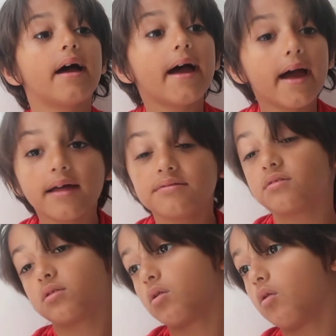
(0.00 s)

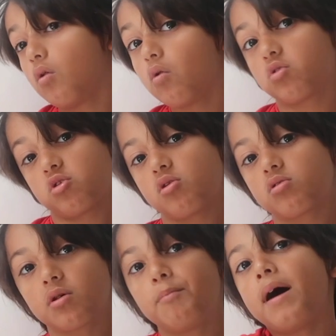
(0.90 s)
and
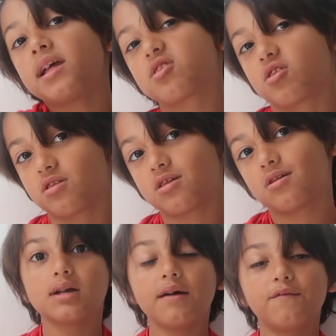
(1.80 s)
also some badgers
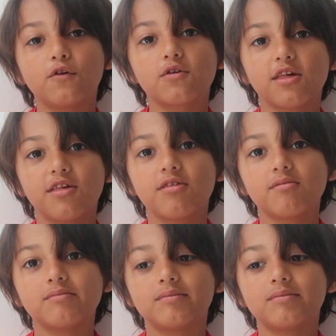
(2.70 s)
and foxes.